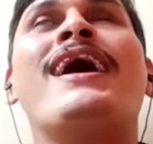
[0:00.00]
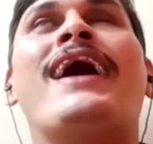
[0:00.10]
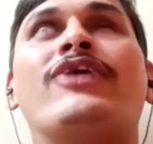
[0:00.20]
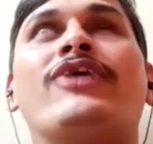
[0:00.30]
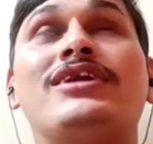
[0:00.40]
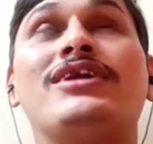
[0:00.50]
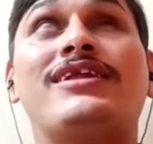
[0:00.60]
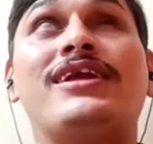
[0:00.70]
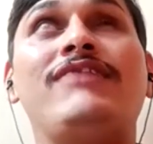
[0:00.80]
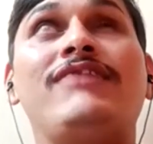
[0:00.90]
I could
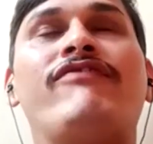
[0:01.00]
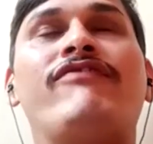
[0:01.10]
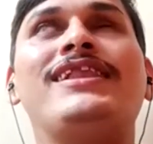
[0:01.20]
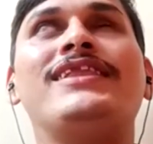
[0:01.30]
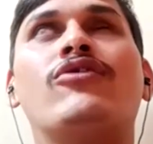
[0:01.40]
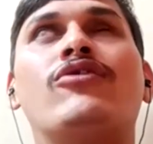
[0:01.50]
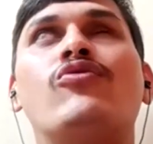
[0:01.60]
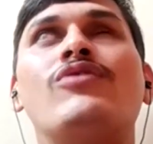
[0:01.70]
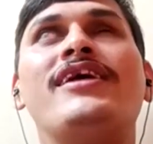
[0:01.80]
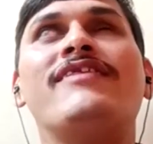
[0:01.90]
literally feel the
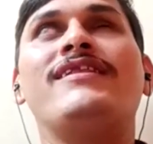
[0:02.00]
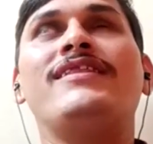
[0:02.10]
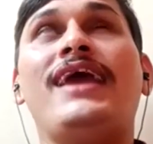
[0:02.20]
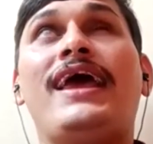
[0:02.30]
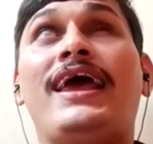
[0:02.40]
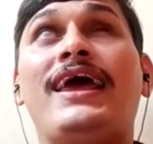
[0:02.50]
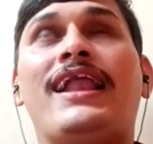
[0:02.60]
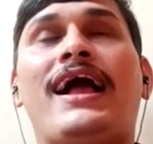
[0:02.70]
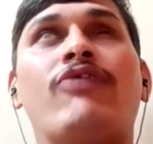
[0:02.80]
coolness in the air.